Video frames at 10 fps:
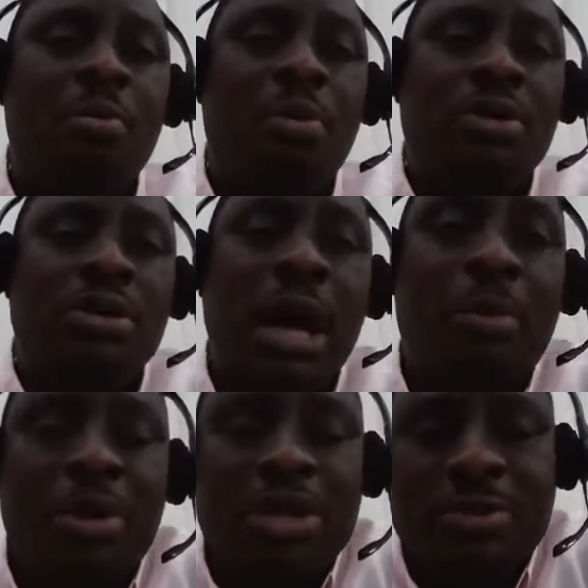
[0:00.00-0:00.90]
board
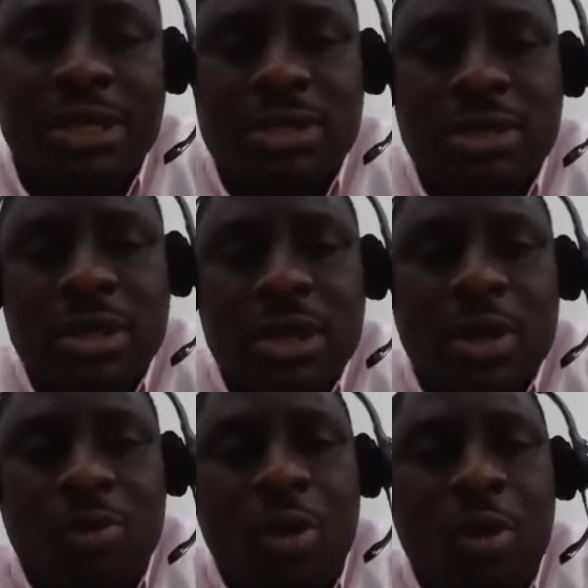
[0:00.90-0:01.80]
appointments.
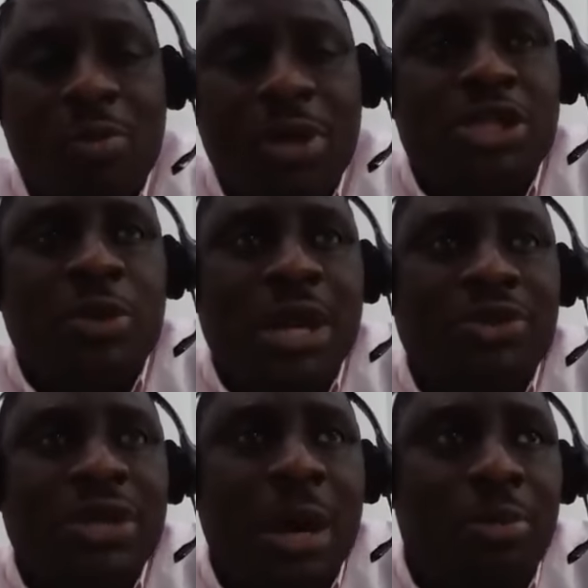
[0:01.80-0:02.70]
But make sure when you're
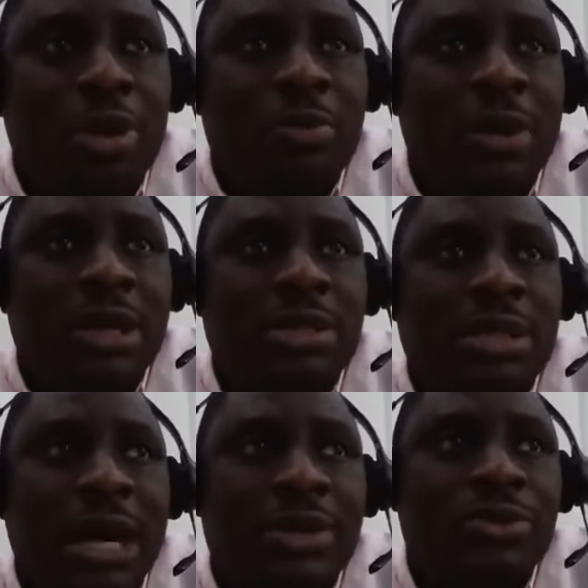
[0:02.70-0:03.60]
doing an appointment
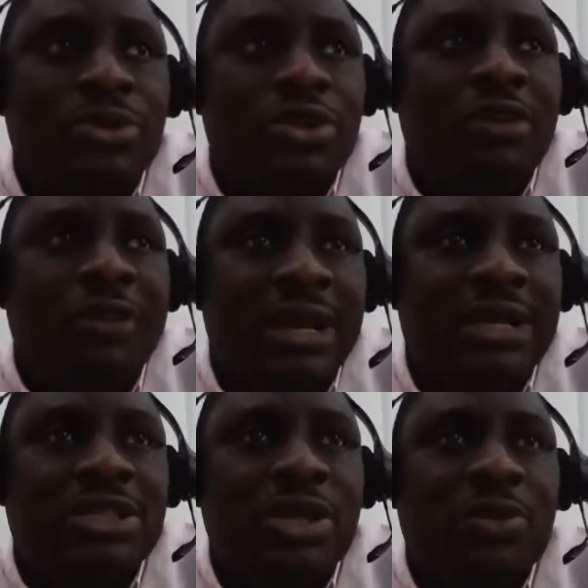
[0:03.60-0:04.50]
that you do a
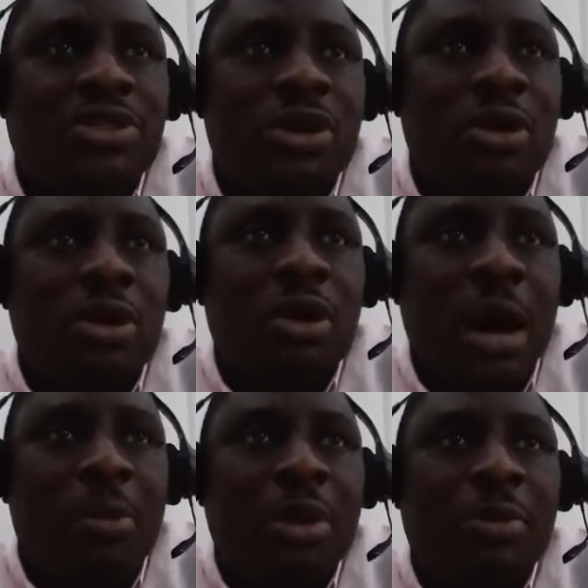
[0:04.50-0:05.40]
validation with your
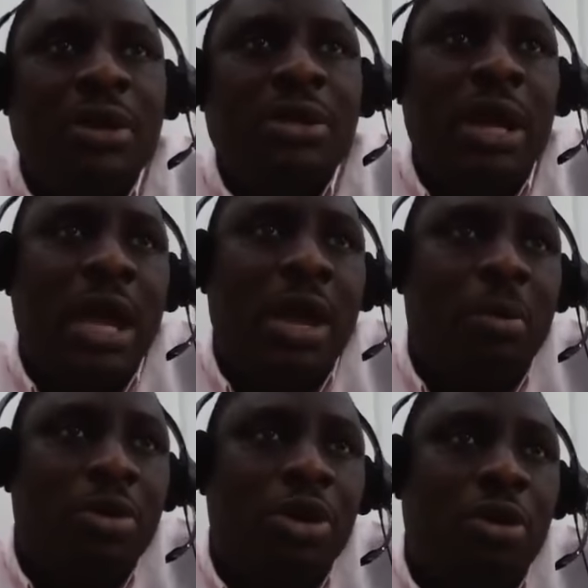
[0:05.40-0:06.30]
appointment or
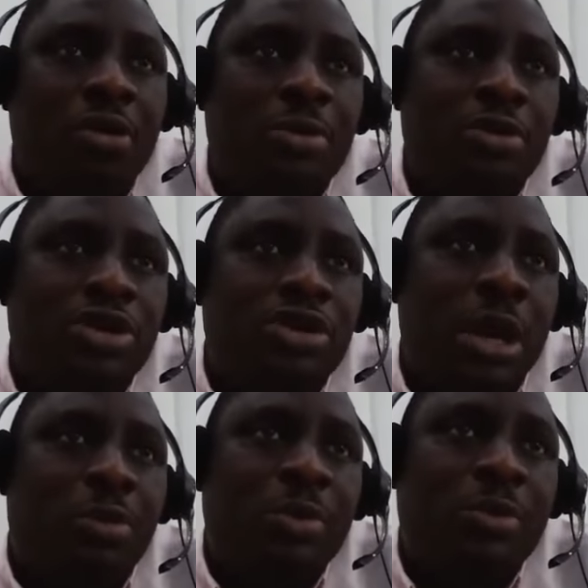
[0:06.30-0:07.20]
your remuneration
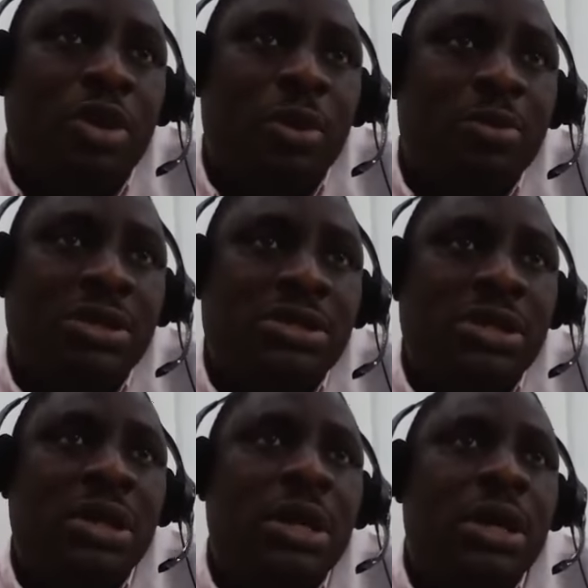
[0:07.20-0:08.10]
appointment committee to
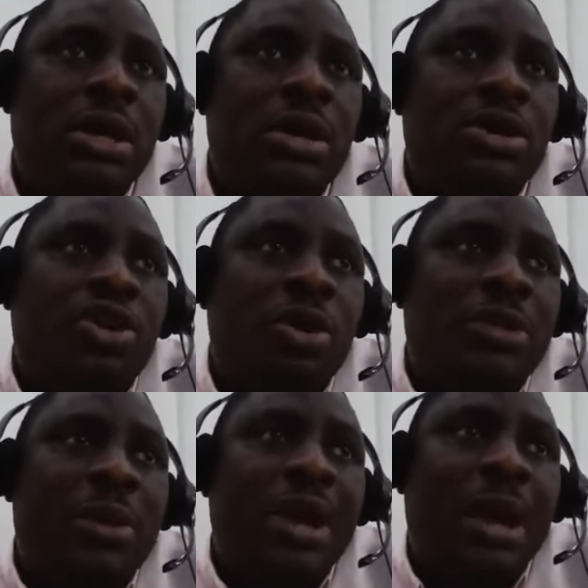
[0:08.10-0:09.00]
say,
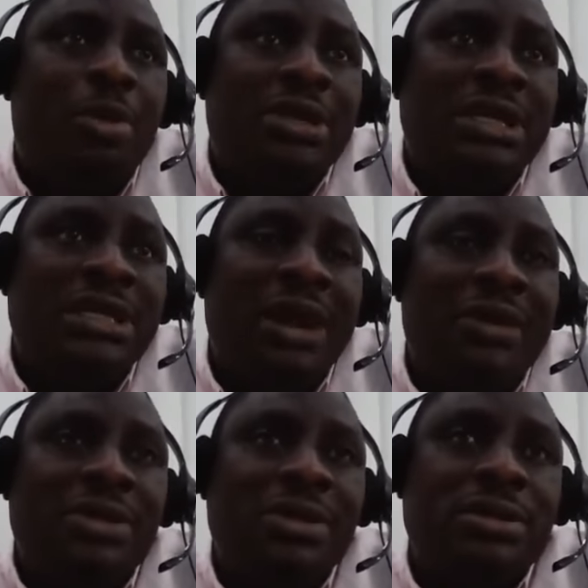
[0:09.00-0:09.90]
sometime when you're appointing
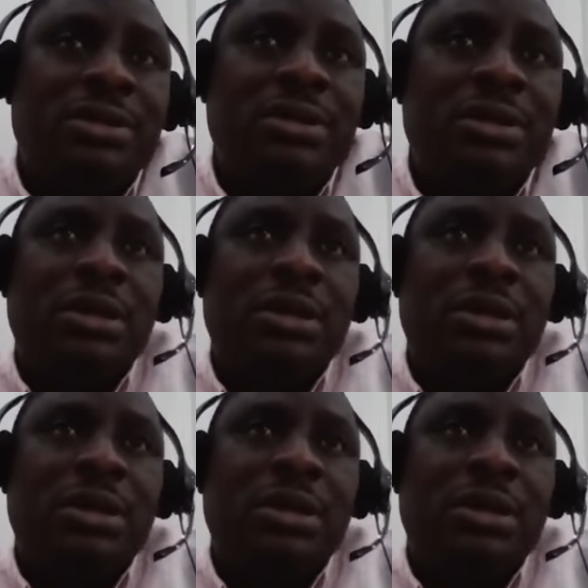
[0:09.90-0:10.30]
directors